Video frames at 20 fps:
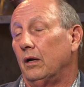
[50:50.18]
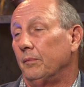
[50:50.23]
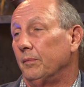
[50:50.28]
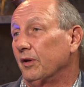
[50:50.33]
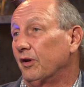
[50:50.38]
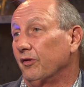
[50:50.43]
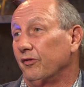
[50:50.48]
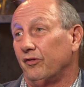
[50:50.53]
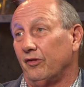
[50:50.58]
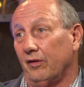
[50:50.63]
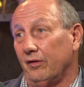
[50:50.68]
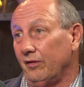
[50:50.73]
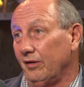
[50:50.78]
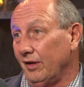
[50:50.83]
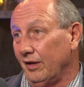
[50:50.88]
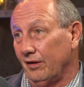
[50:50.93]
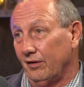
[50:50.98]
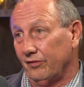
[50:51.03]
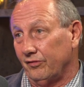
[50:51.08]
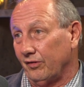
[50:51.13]
because the
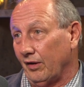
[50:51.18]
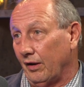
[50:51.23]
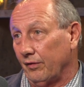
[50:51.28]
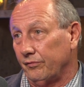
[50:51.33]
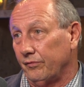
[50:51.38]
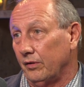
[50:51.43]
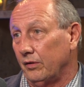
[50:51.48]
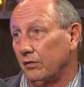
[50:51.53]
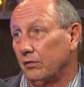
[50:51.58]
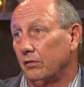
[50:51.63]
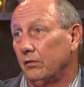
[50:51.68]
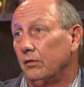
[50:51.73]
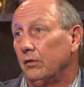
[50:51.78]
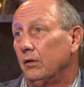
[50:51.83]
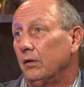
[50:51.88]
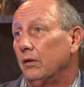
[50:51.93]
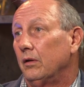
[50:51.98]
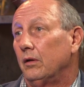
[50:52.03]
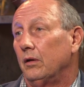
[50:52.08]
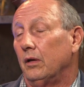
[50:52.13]
need is out there.
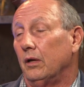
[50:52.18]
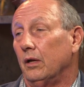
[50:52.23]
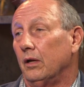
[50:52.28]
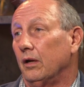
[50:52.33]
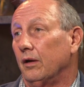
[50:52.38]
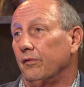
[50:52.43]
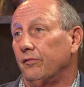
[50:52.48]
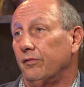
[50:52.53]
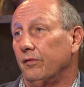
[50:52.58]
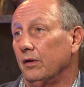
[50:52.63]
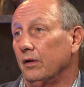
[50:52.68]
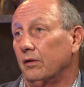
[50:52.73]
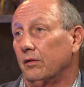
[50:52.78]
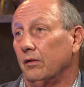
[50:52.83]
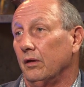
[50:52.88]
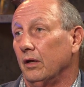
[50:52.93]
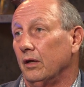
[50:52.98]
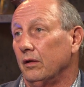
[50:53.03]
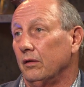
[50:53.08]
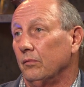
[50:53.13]
And I think
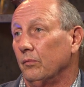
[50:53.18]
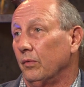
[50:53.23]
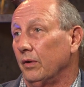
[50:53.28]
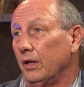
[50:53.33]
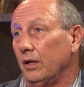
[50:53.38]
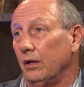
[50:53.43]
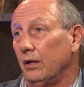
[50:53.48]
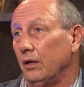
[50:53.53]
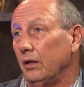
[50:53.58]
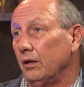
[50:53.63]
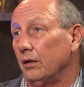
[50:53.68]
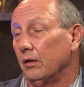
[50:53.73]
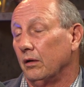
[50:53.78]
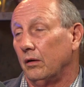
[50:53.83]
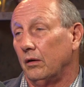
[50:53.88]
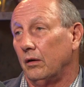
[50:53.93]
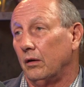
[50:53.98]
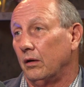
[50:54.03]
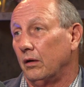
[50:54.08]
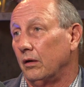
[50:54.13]
that we
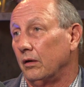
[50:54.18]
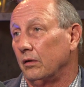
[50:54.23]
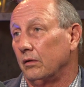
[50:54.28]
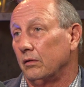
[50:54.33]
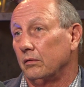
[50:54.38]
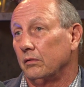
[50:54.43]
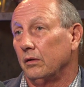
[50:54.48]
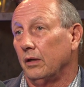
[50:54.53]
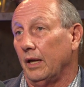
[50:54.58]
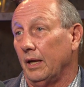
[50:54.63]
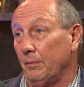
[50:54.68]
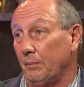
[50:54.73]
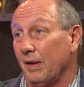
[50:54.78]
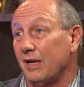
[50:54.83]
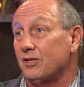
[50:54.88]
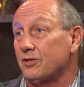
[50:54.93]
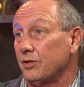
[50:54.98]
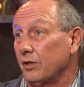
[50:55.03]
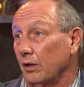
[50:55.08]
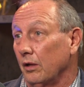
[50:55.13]
are a
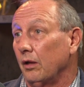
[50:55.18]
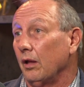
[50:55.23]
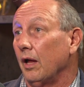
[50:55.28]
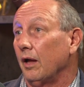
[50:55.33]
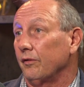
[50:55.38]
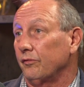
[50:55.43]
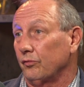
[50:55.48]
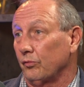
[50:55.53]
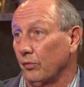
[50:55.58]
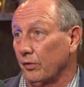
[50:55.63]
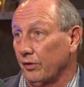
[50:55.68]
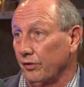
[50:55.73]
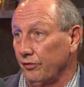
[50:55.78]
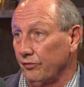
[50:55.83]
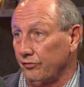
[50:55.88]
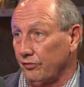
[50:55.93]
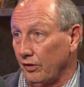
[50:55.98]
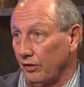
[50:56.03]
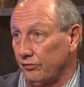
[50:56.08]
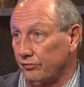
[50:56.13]
best-in-class
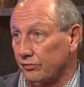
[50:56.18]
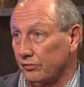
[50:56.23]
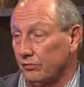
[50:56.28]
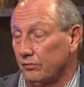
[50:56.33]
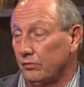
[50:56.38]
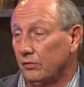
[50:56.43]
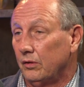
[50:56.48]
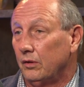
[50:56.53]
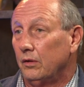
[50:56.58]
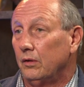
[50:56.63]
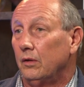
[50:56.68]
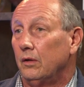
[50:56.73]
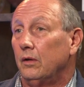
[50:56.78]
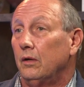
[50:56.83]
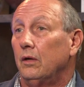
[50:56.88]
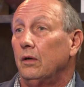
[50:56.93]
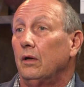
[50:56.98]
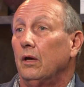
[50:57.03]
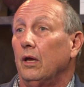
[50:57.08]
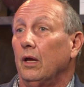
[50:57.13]
organization,
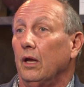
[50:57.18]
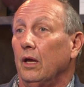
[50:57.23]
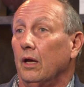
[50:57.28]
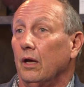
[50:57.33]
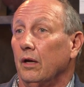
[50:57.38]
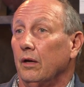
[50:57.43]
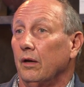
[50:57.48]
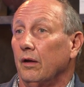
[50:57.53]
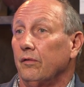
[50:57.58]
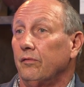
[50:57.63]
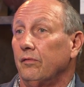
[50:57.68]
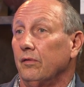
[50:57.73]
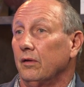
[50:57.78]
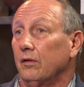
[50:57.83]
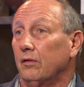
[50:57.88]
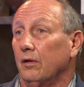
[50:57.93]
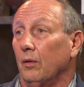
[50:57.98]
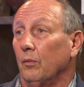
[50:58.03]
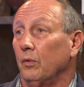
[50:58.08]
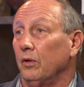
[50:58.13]
and I
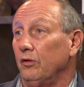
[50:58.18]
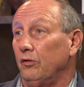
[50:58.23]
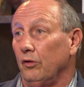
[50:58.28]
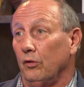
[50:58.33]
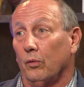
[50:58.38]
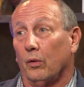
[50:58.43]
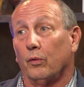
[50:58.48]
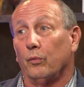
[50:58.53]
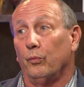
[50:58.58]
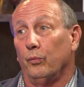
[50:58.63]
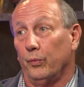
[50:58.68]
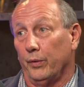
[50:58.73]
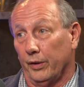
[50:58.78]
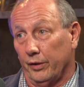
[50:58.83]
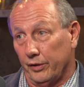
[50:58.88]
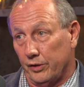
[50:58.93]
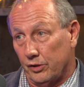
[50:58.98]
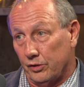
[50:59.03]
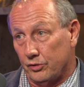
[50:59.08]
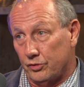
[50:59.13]
think that we do a
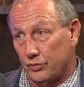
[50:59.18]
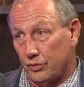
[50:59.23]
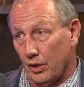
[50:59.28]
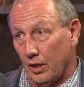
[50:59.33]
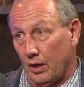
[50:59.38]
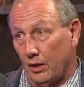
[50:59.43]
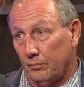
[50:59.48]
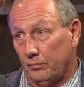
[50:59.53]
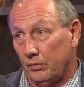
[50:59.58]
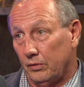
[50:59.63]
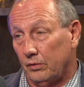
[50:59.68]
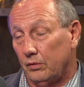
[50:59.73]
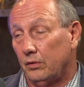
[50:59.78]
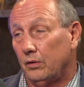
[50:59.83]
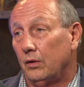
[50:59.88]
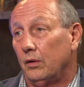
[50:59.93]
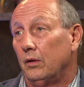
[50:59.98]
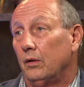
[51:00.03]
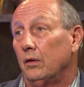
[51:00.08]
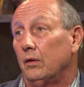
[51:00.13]
really good job.
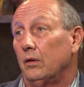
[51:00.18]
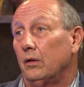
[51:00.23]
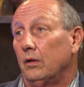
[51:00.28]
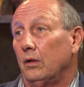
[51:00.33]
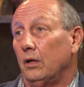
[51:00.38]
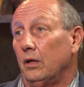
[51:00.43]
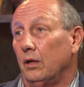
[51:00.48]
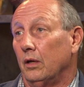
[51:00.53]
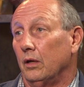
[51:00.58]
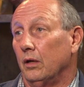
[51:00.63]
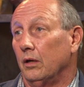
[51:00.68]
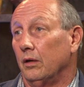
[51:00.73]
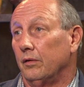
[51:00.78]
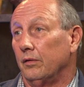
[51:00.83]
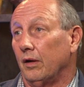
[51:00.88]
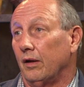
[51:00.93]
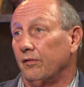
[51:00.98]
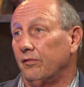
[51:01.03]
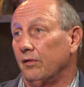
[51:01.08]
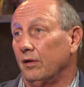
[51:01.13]

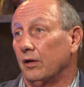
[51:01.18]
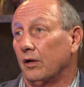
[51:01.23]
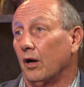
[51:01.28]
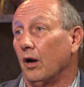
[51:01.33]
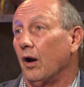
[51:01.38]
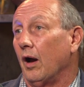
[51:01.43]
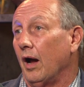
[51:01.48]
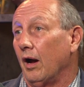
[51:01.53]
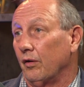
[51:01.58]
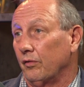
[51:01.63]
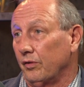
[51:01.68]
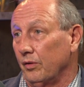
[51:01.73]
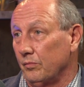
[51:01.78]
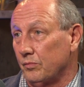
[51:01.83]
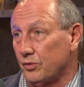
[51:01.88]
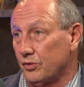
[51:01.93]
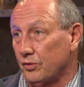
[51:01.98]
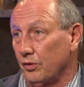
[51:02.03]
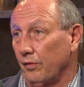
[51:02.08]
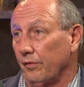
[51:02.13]
And I think our
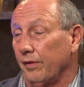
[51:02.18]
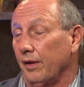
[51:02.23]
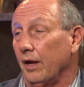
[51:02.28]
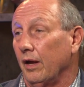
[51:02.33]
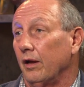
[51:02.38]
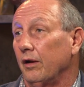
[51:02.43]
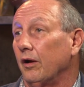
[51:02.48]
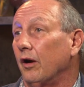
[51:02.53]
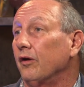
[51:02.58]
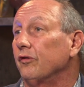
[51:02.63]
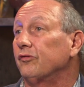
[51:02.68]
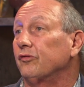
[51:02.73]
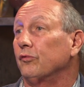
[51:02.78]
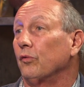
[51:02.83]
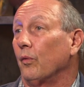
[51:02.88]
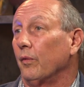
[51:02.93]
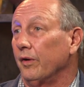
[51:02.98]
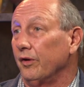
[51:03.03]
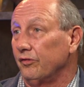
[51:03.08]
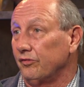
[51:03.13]
outcomes show that. Our
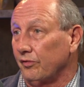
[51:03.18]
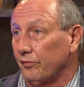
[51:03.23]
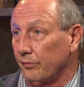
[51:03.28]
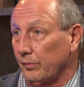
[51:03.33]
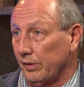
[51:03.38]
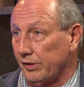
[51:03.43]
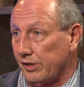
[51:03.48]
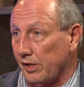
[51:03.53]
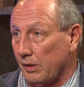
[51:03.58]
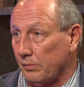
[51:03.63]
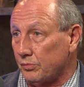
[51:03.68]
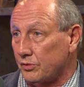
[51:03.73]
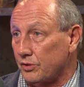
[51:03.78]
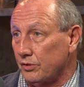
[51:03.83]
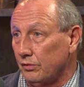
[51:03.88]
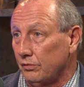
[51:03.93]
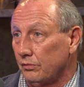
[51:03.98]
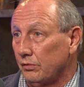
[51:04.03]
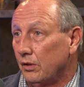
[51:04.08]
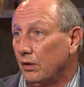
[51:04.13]
stories of
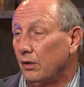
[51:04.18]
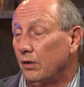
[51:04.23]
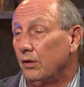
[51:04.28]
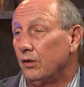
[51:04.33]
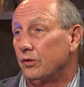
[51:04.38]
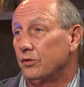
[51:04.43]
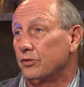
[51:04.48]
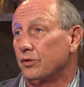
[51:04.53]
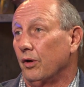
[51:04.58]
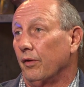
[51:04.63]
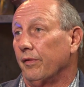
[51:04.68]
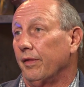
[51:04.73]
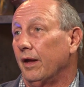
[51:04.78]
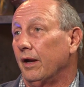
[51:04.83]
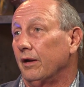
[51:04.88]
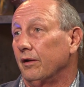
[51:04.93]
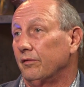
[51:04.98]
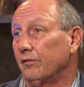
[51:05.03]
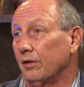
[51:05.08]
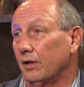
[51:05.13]
redemption show
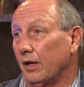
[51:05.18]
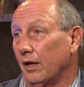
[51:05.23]
that at the